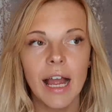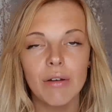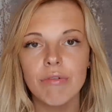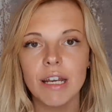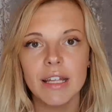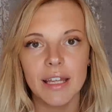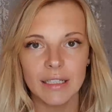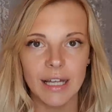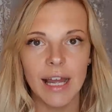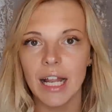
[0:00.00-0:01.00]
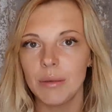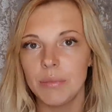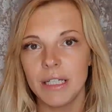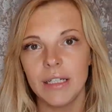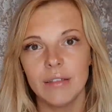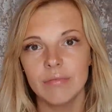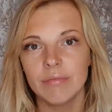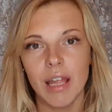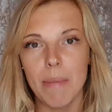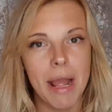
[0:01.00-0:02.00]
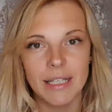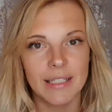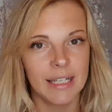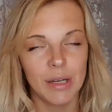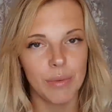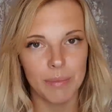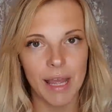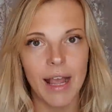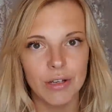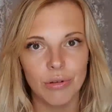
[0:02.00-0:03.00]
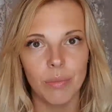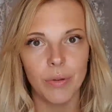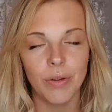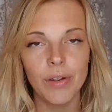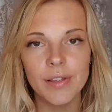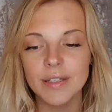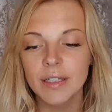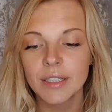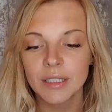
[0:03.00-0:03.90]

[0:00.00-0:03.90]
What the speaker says: I really think that helped me immensely with my actual births.